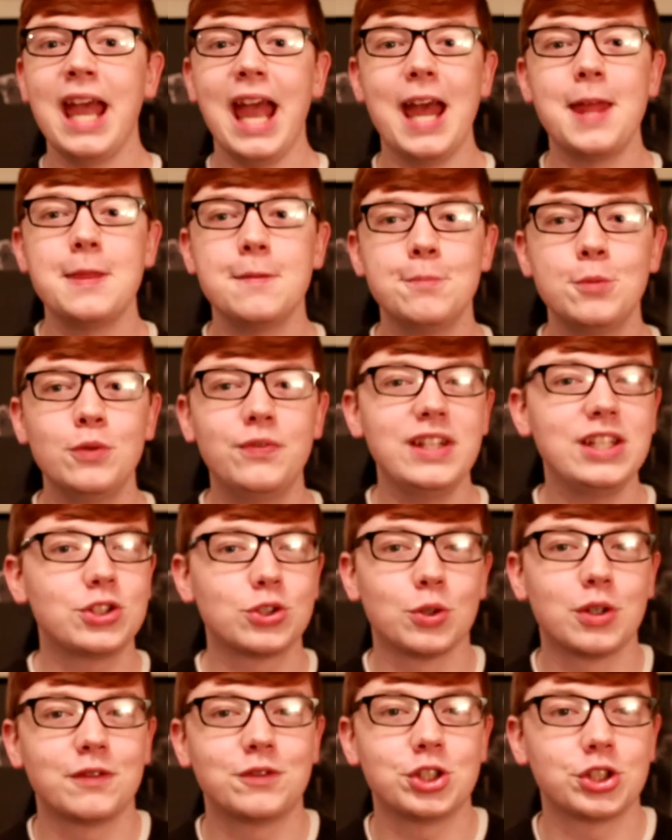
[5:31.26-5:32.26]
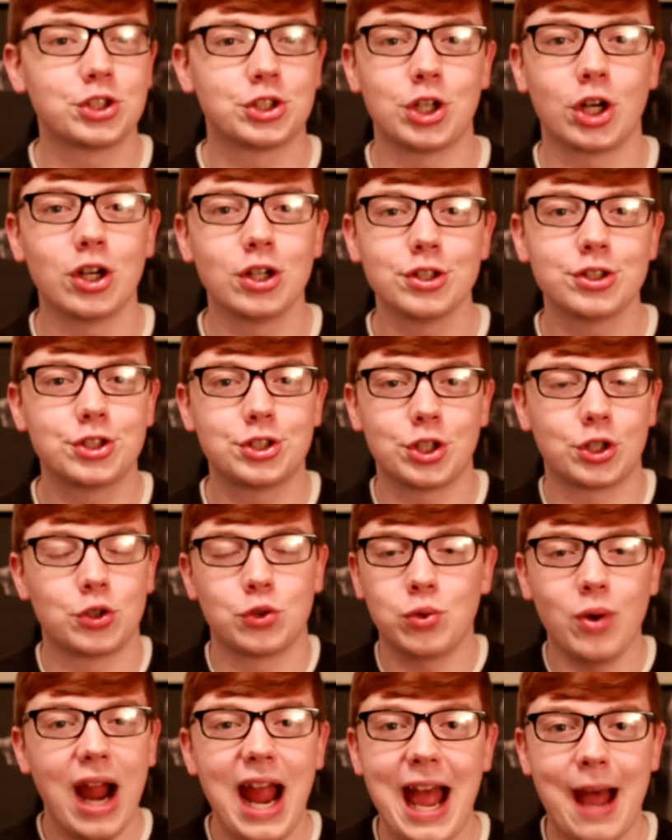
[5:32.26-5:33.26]
and the movie sort of just turns to
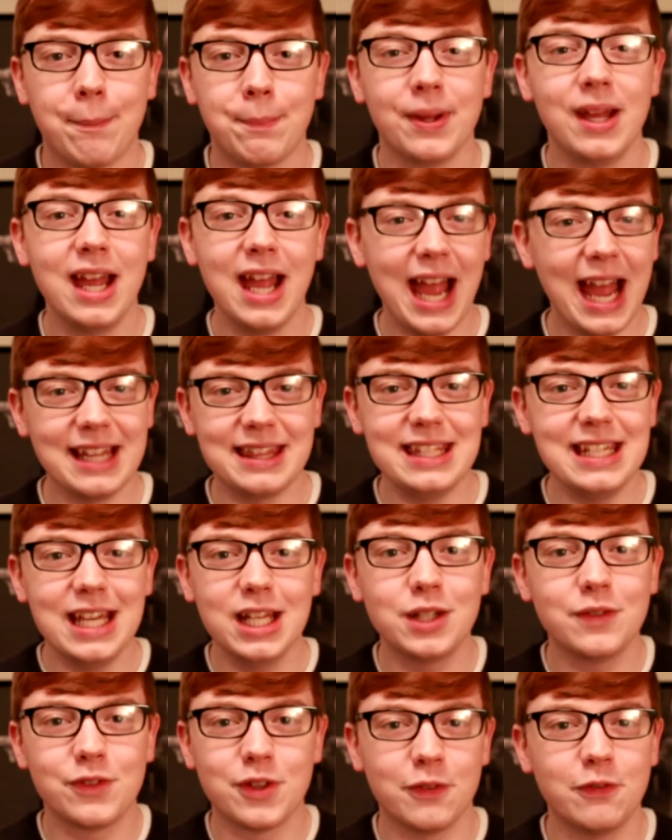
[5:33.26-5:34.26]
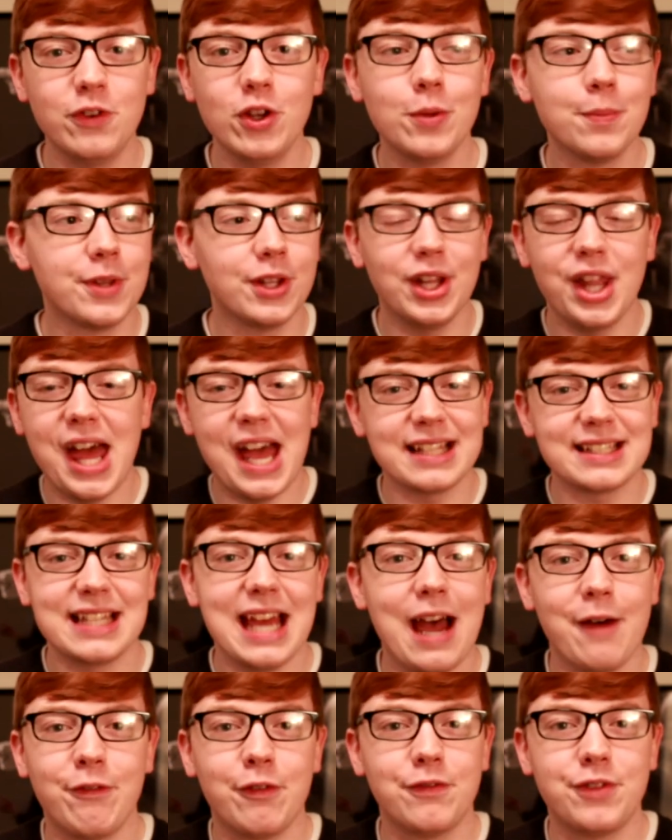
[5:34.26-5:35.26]
crap. At the end of the film, the last
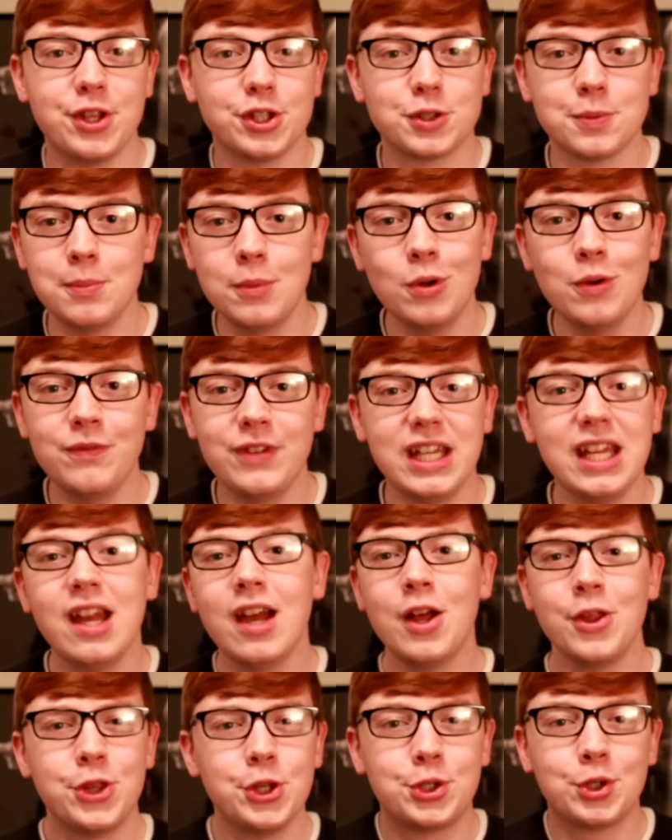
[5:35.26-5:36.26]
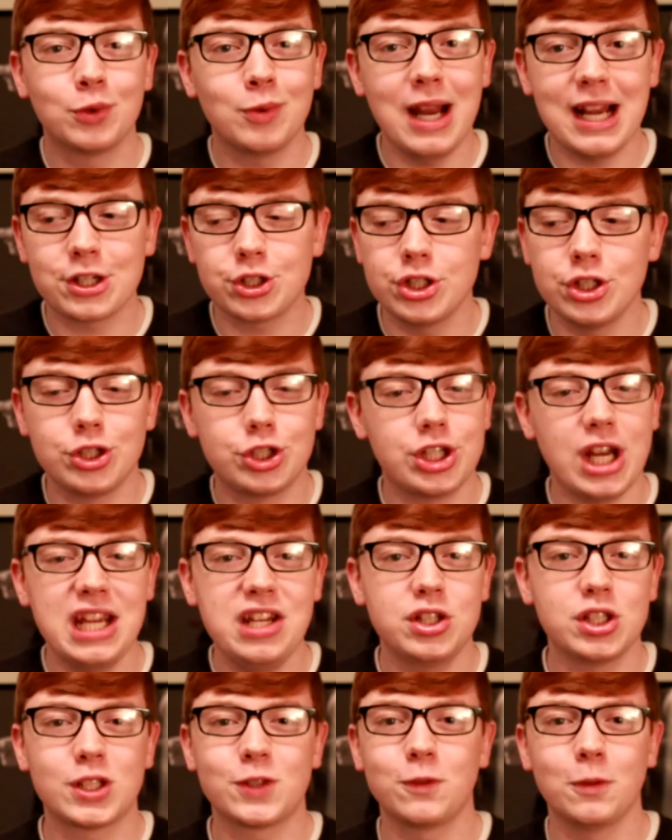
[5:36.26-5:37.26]
half of this movie, the direction
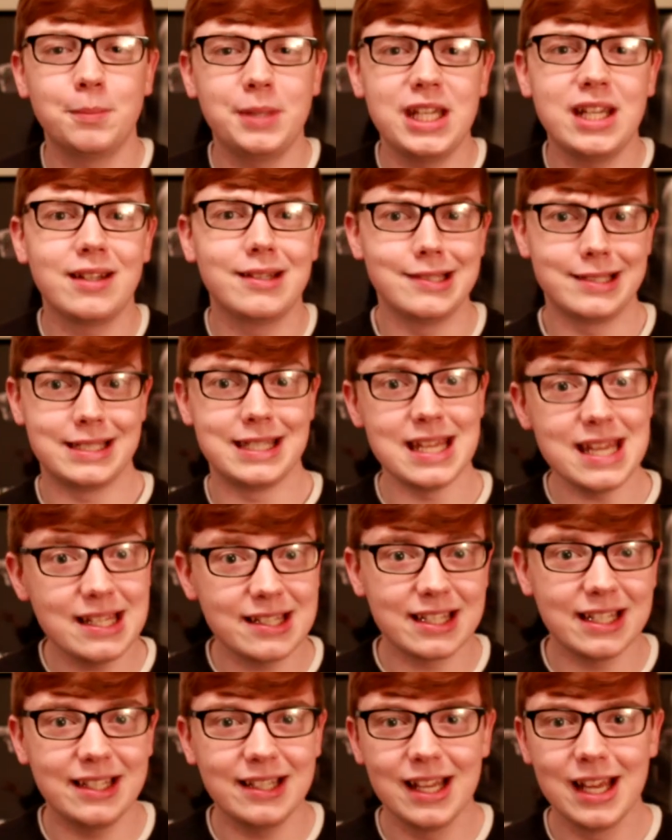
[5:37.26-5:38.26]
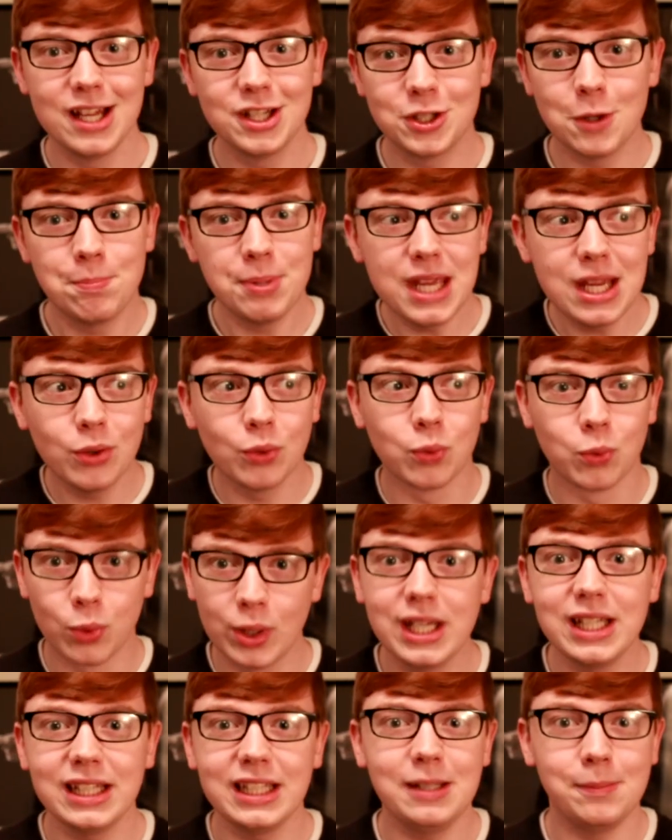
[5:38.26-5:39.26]
changes from being decent to being
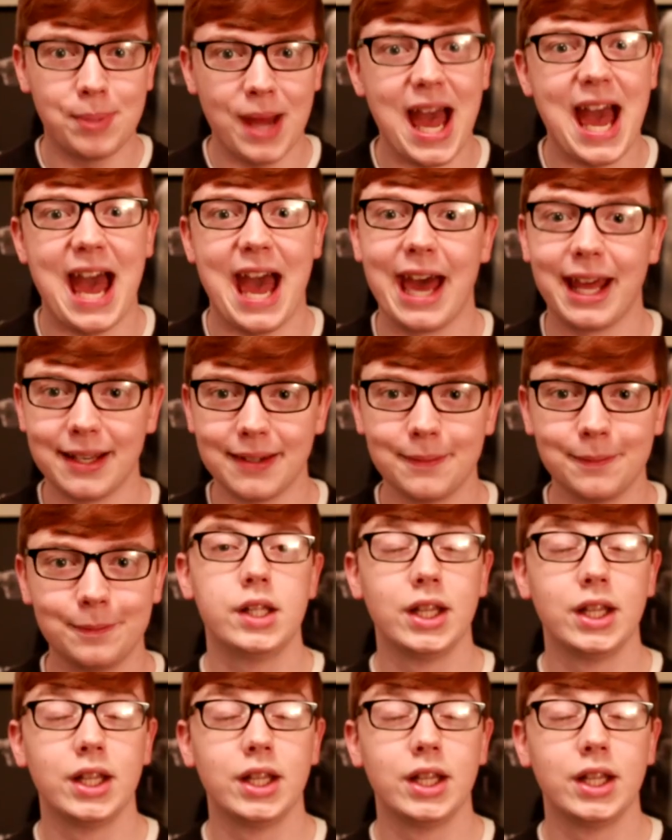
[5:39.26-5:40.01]
really bad.